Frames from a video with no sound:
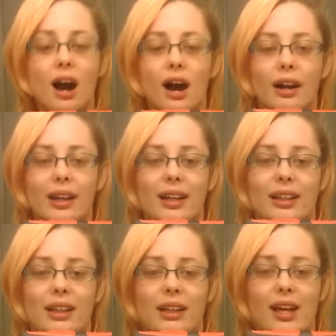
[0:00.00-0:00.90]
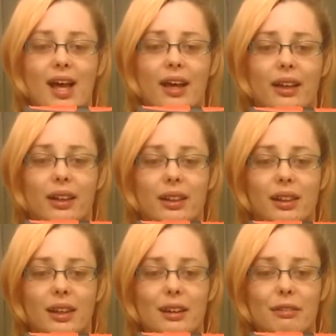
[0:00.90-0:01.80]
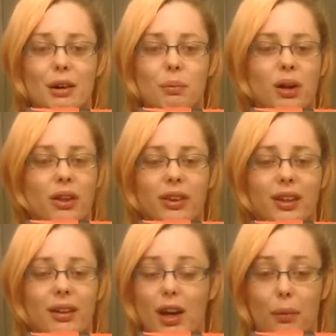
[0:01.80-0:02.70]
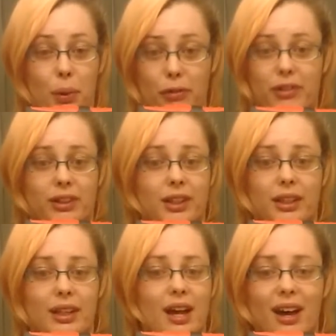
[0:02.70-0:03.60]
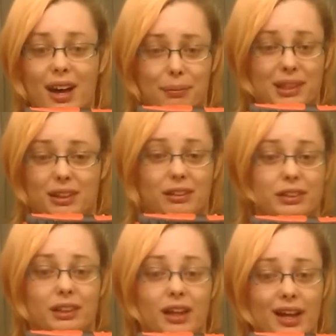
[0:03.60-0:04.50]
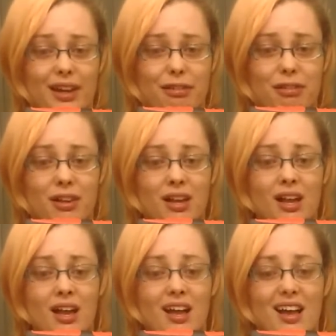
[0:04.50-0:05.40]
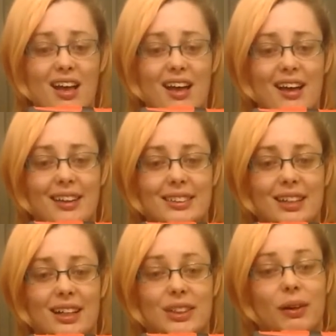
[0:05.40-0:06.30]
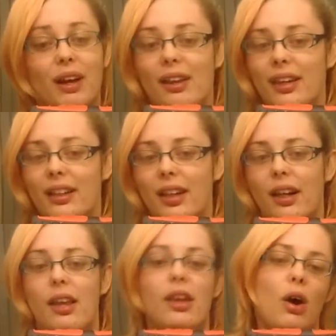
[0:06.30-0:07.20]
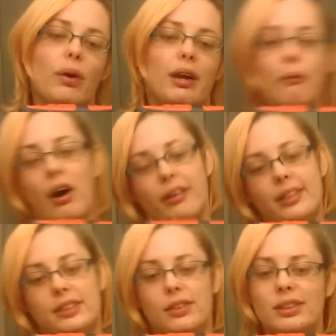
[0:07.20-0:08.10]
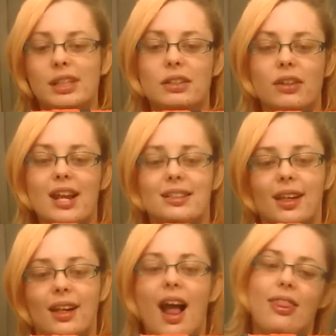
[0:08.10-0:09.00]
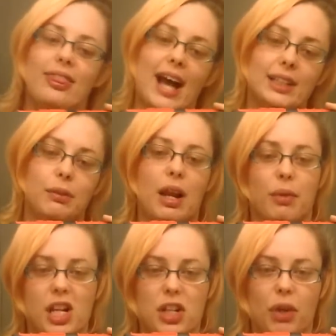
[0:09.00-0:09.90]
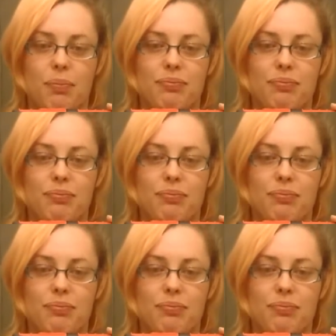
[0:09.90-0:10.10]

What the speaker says: a kidney and live a perfectly happy, healthy life. And so I got the idea and I thought, okay, well, as soon as I turn 18, that's what I'm going to do.